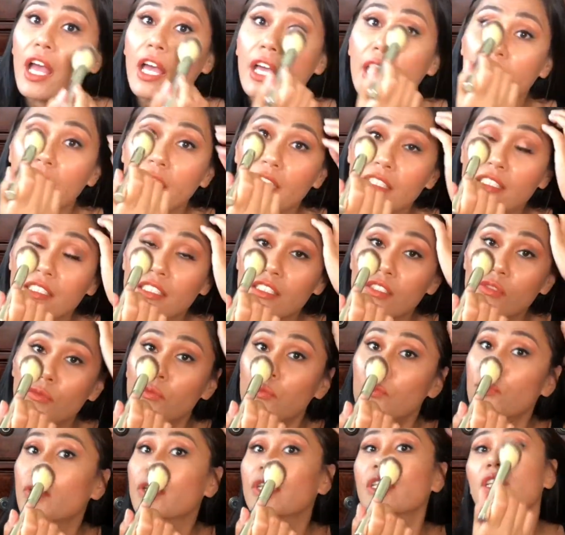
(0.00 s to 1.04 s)
It's
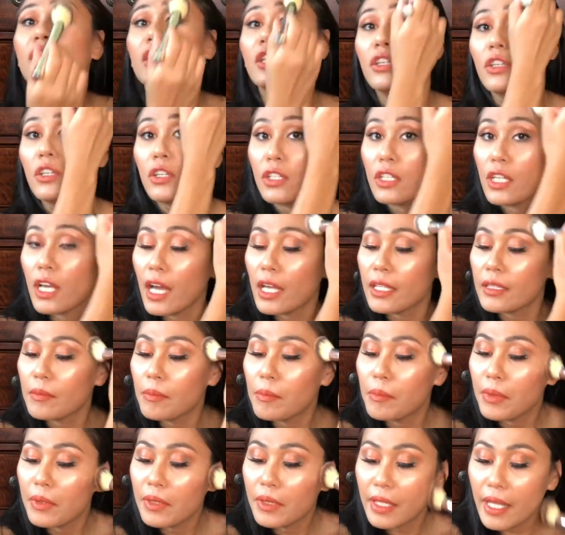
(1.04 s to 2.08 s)
really good
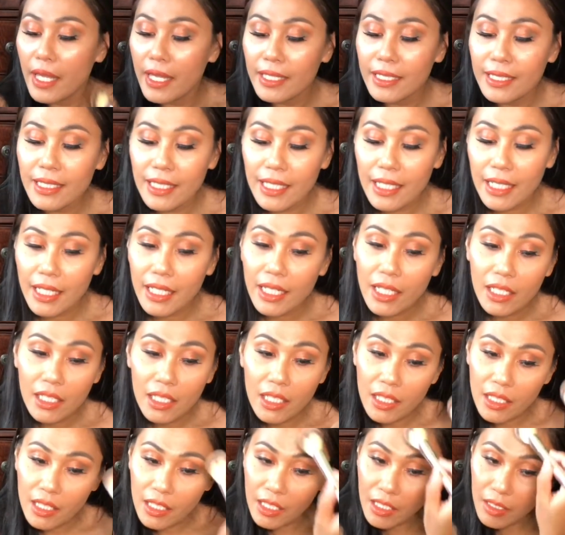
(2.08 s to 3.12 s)
at blending
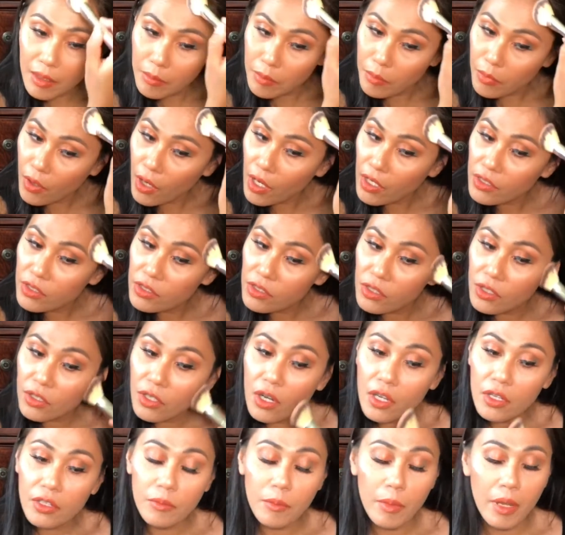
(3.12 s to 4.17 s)
the bronzer
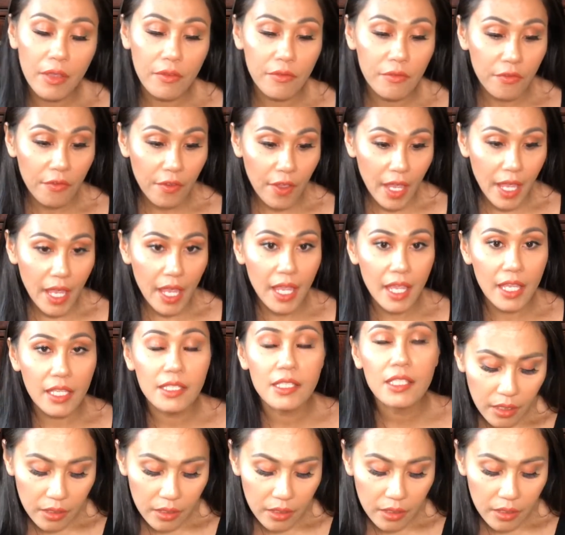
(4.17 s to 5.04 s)
on my face.